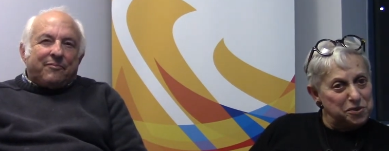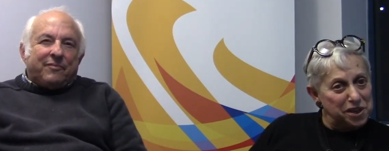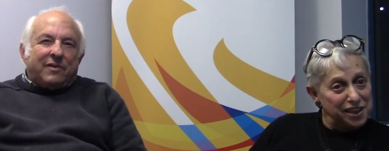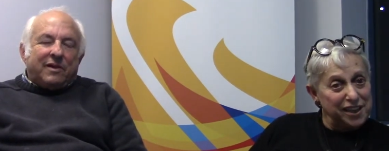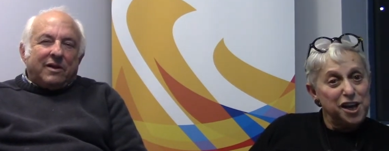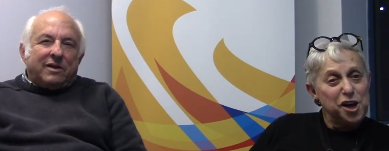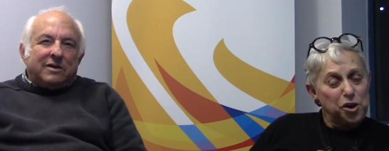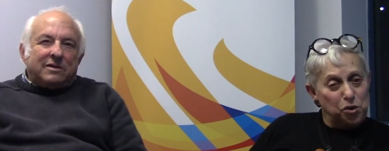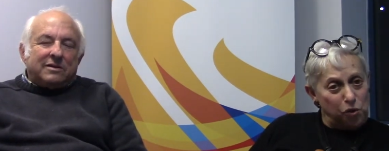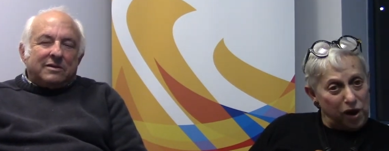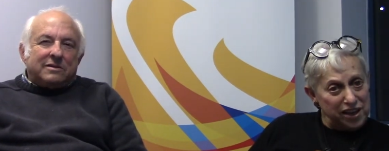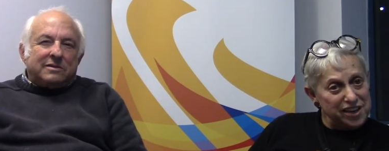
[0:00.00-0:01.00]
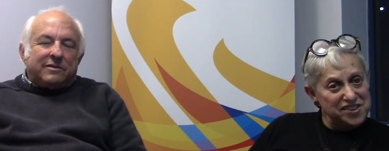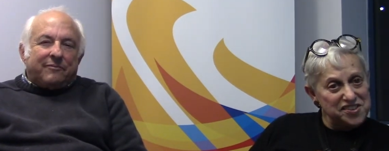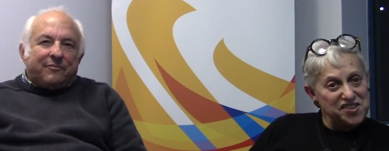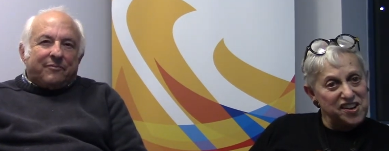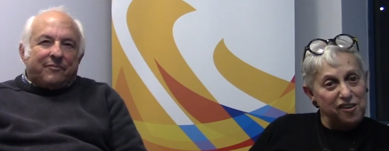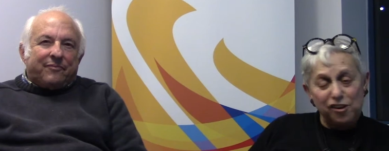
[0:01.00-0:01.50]
Speaker 1: was really quite
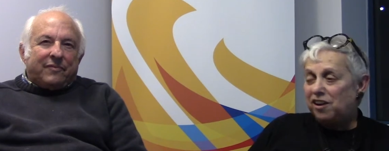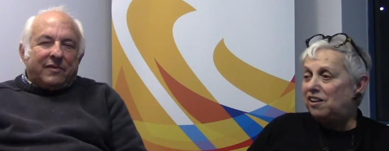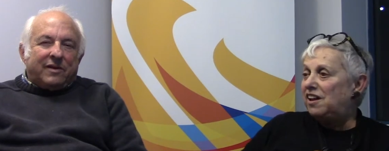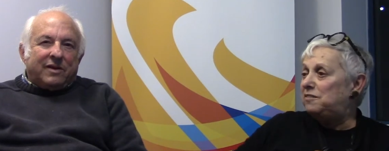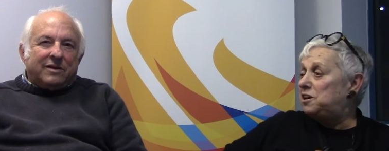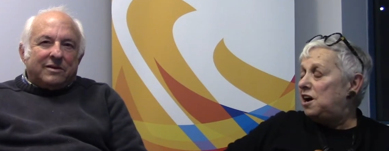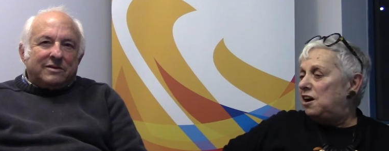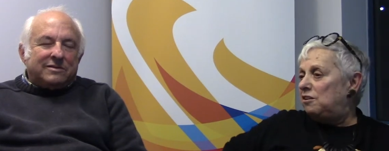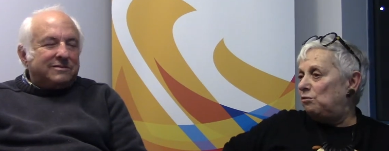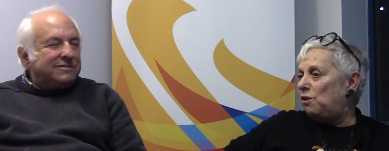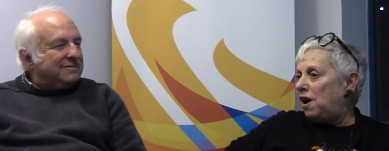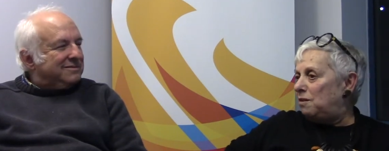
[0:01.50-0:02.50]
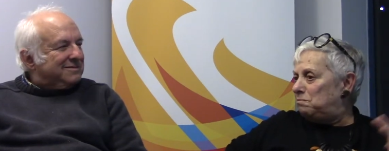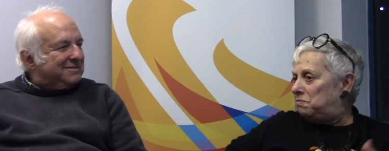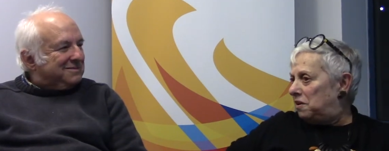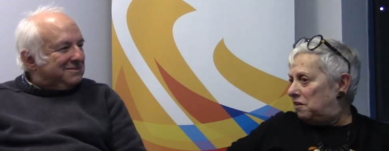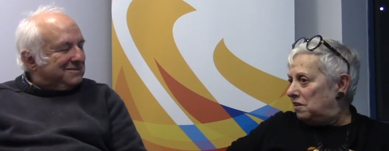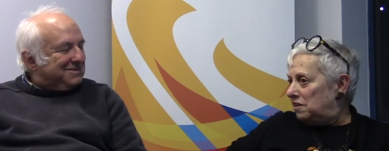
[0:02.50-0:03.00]
hysterical. I mm-hmm. Rob
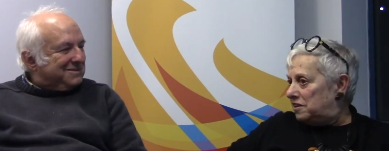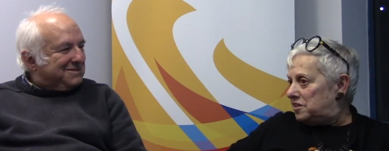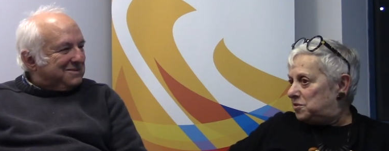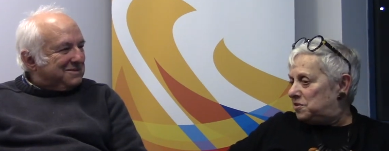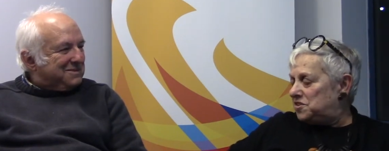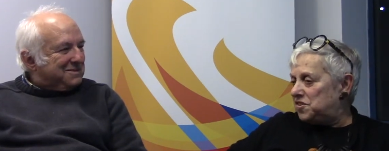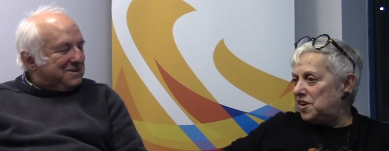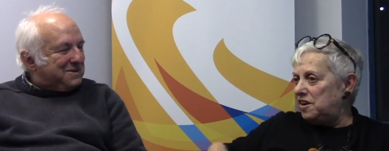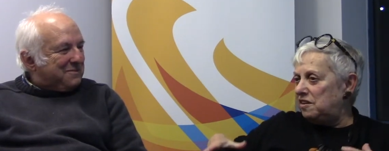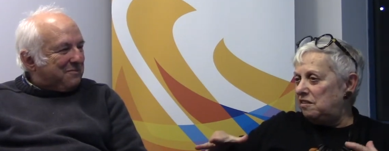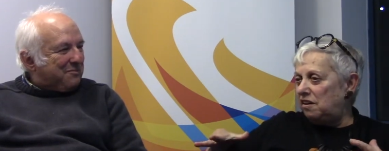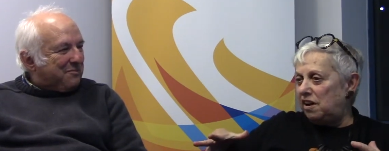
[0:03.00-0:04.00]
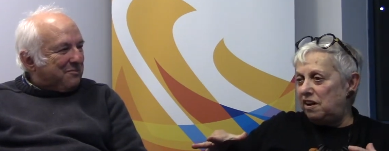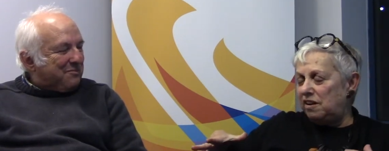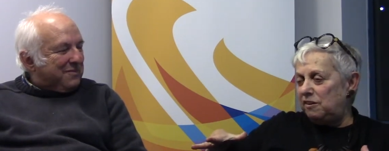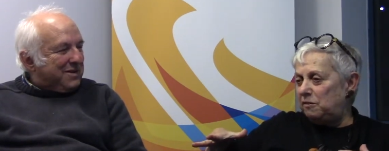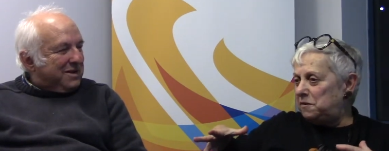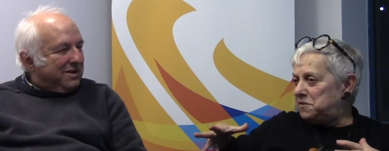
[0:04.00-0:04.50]
Burlage was there.
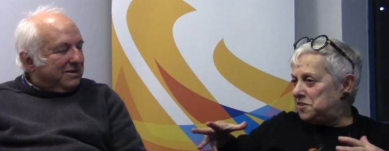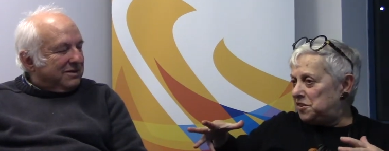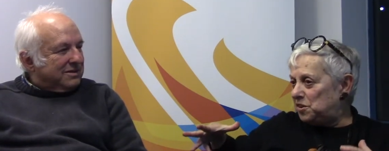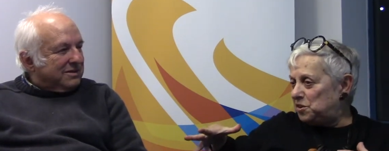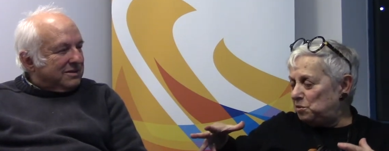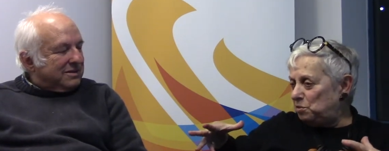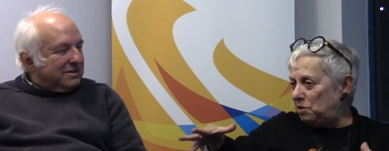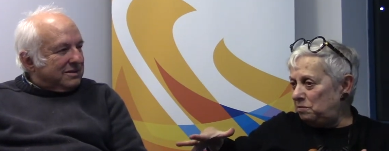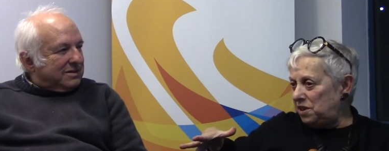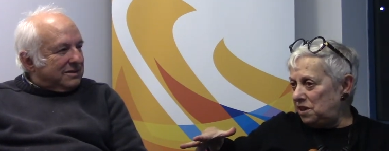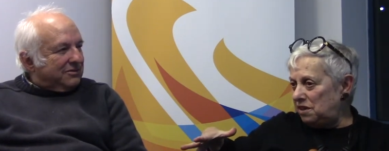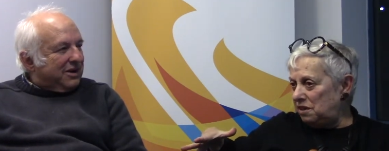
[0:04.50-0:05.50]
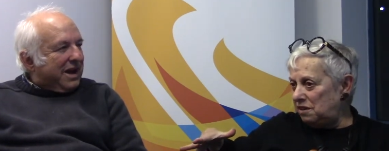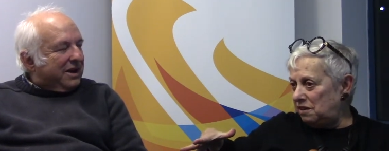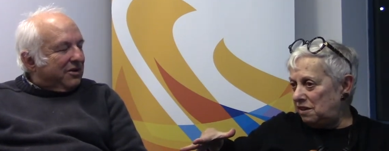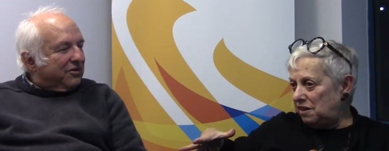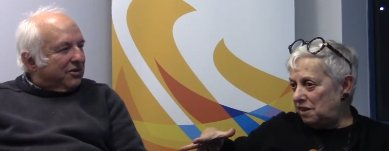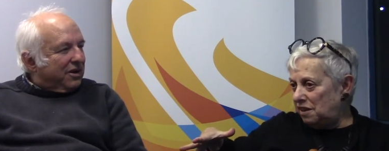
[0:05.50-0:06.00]
Mm-hmm. Uh, what was the woman?
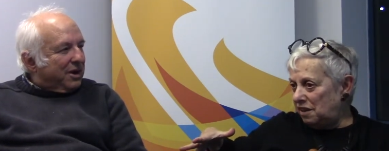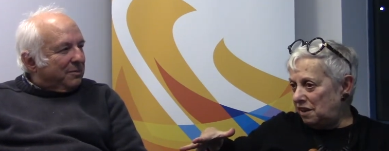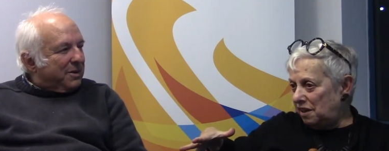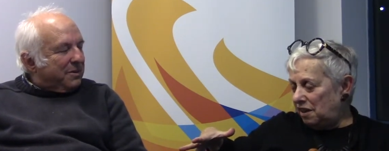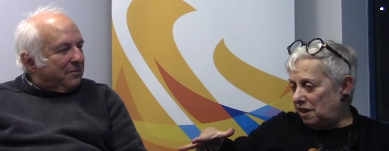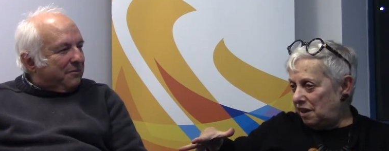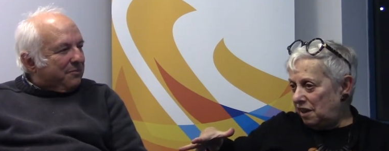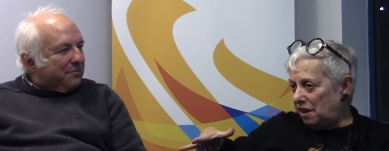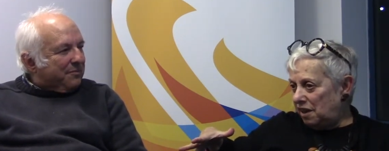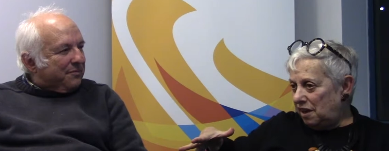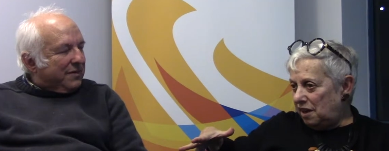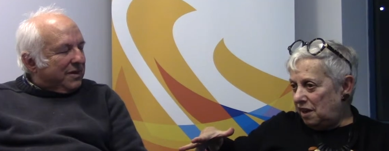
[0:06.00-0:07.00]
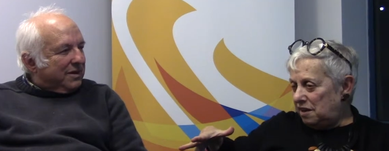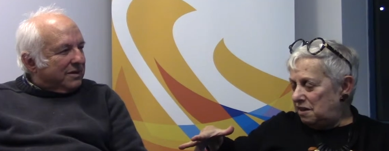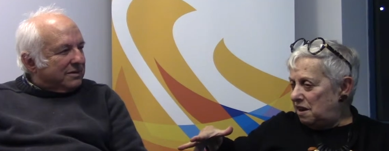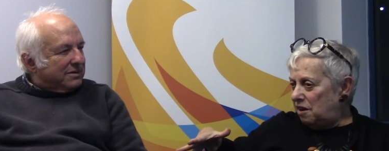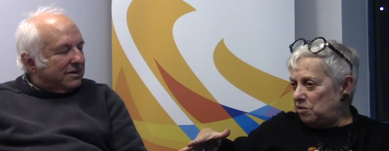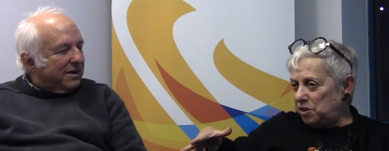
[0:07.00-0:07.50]
Janet
Speaker 2: Simon.
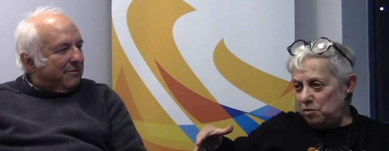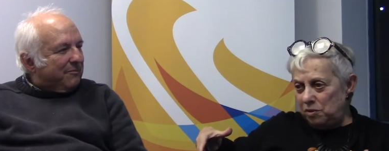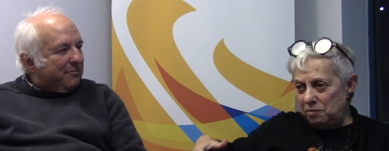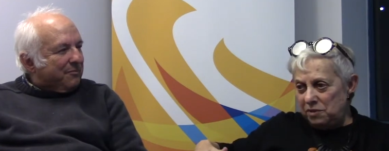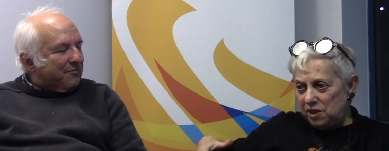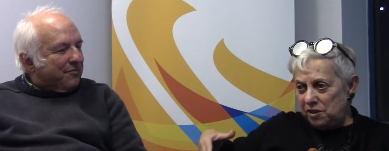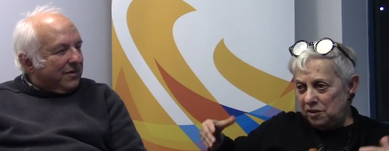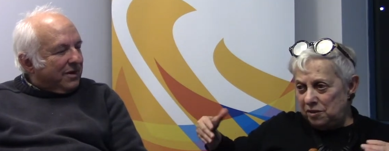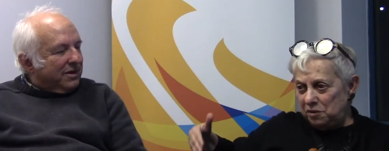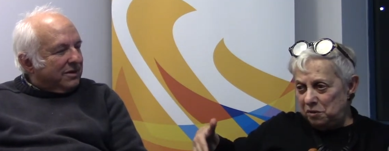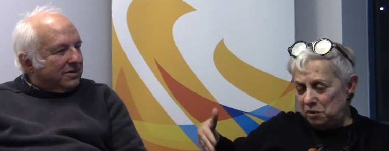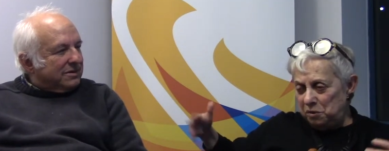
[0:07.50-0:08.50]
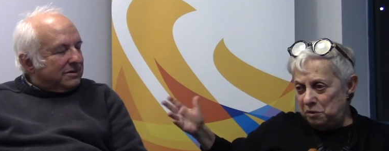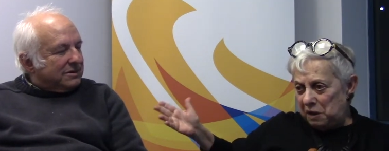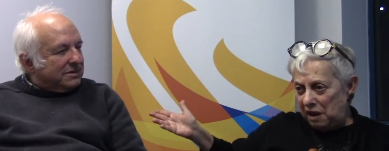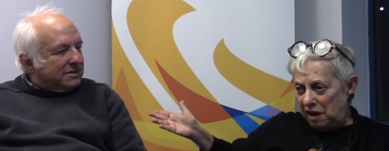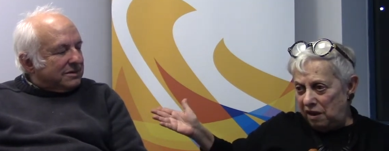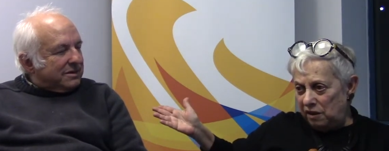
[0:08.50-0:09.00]
No, the
Speaker 1: woman who
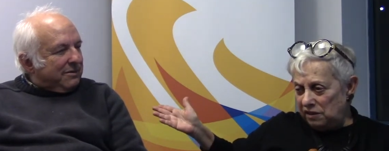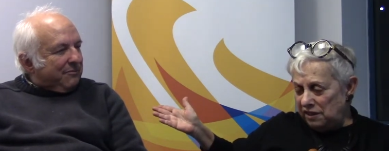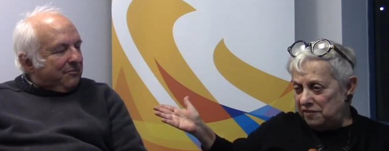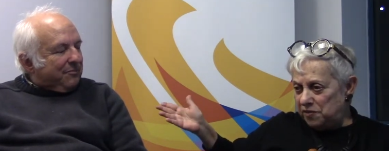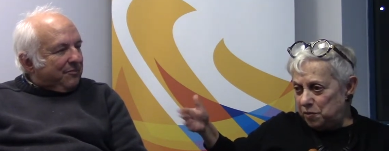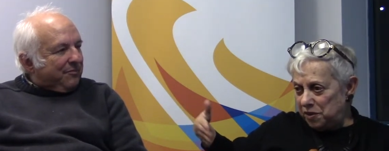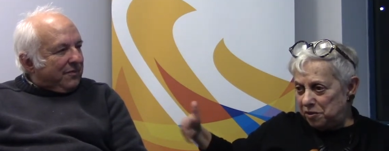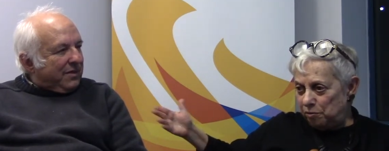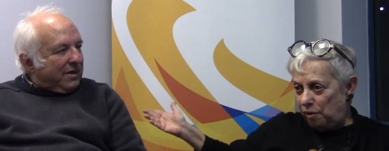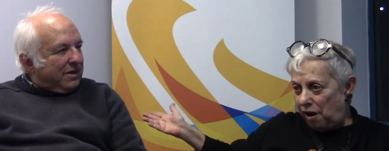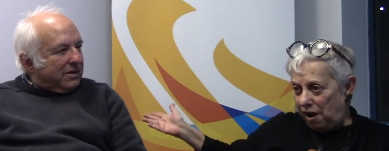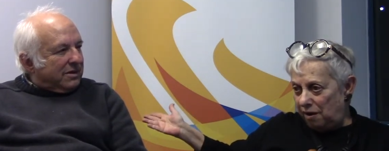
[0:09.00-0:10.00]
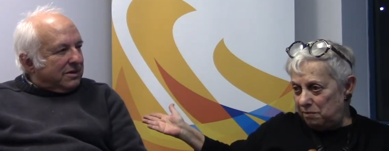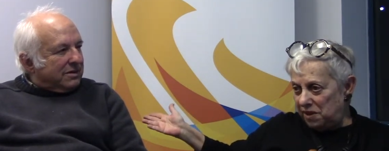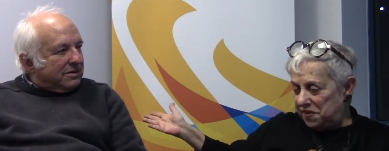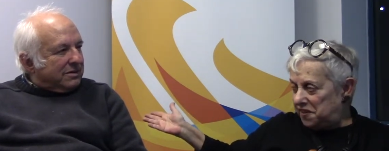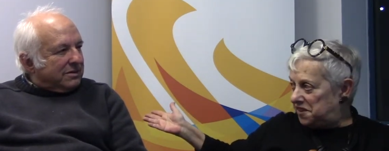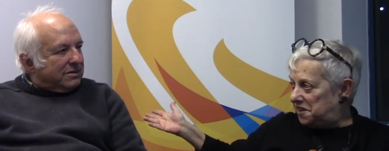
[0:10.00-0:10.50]
uh, lived with Rob
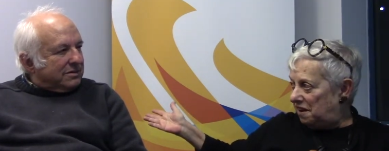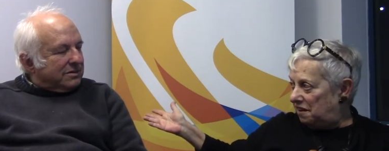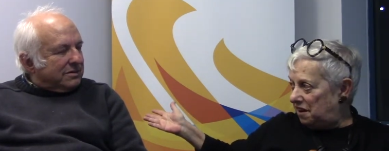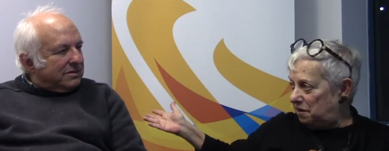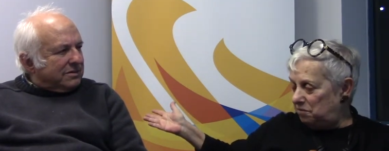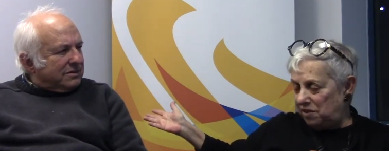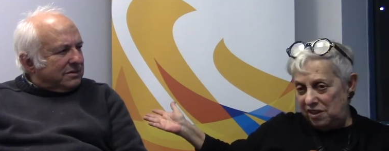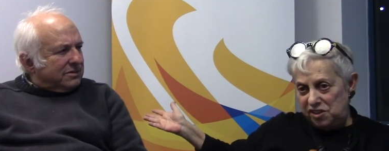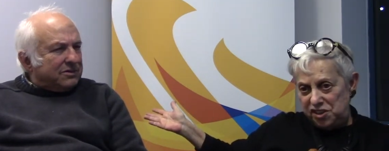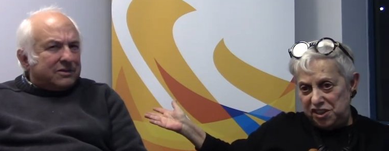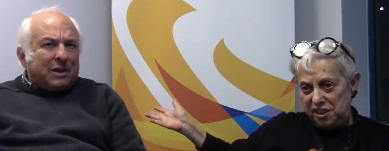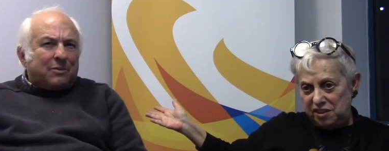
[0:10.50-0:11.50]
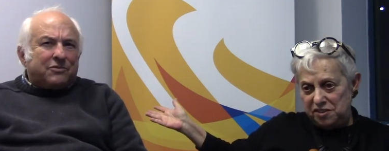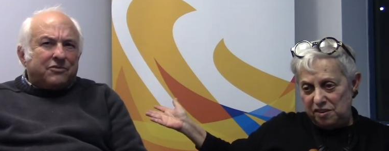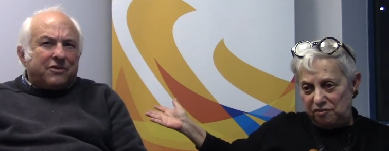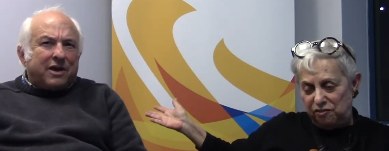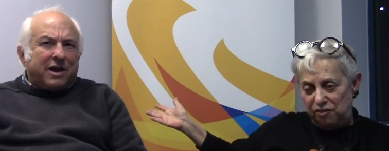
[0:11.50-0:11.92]
at the time. She that was, was